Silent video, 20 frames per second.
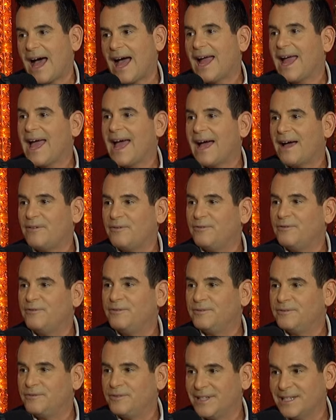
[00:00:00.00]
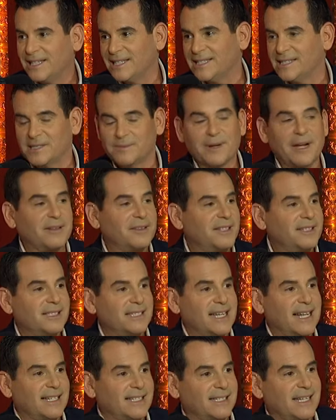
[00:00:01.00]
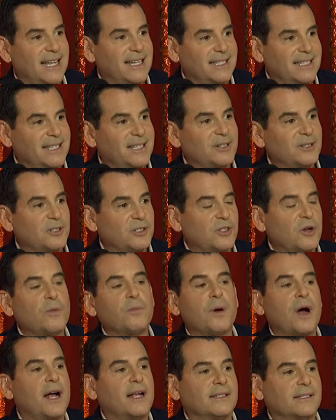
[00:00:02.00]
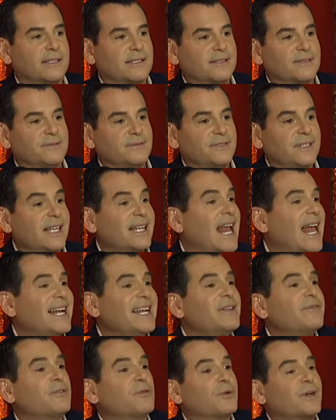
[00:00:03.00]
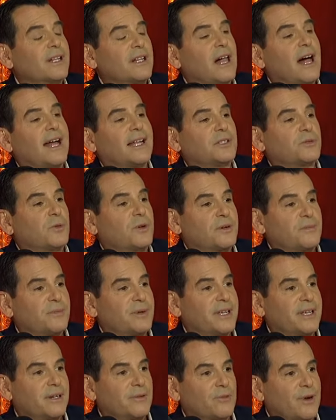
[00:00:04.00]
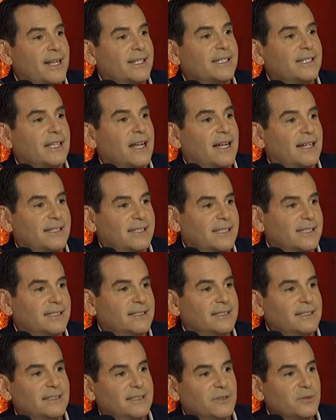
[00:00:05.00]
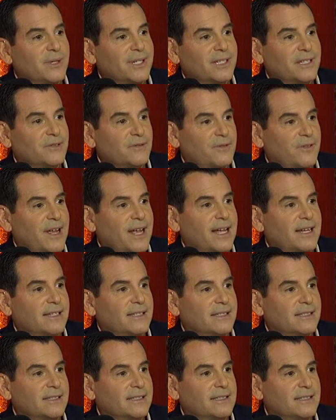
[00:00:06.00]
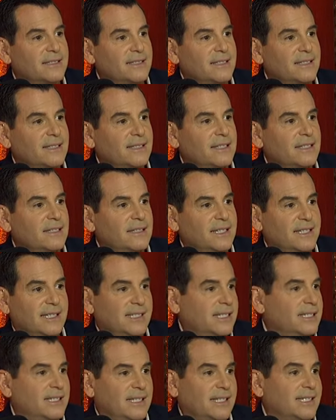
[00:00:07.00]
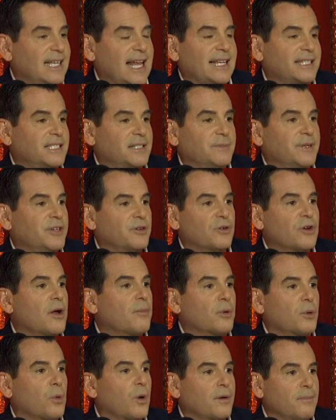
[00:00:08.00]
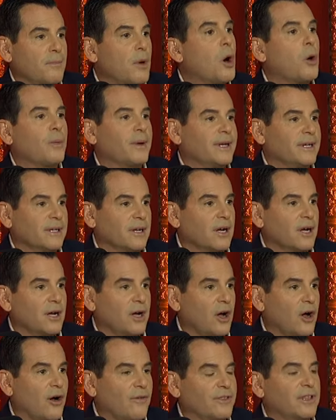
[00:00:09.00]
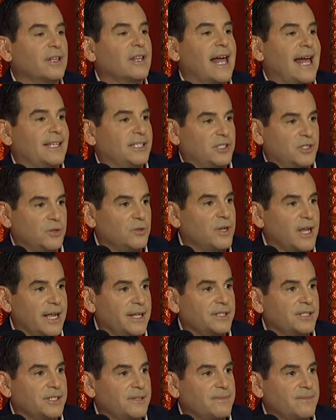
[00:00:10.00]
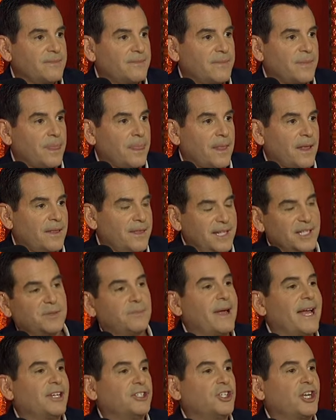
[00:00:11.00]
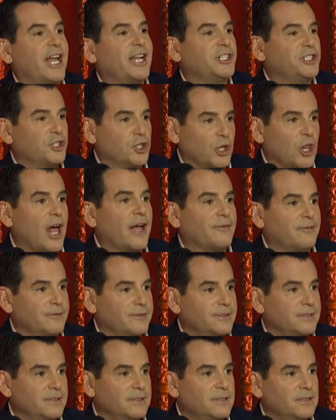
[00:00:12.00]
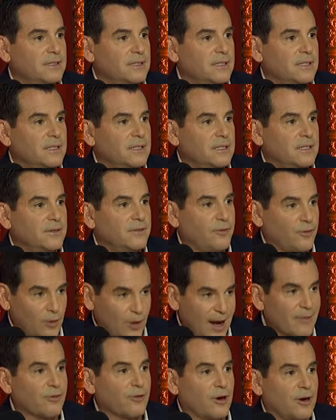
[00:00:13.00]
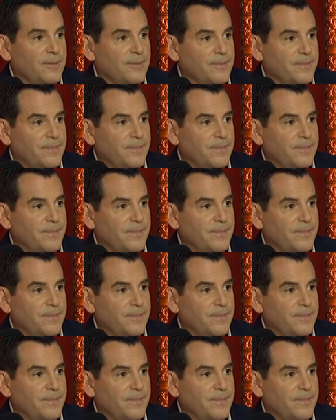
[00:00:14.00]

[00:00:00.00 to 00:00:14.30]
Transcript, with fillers: I have feelings about this next guest that are so positive, and I didn't even realize what a big Red Sox and New England fan. And oh man, this is this has to be your number one moment Absolutely. of the last two days. Absolutely, this man changed your life. Changed my life forever.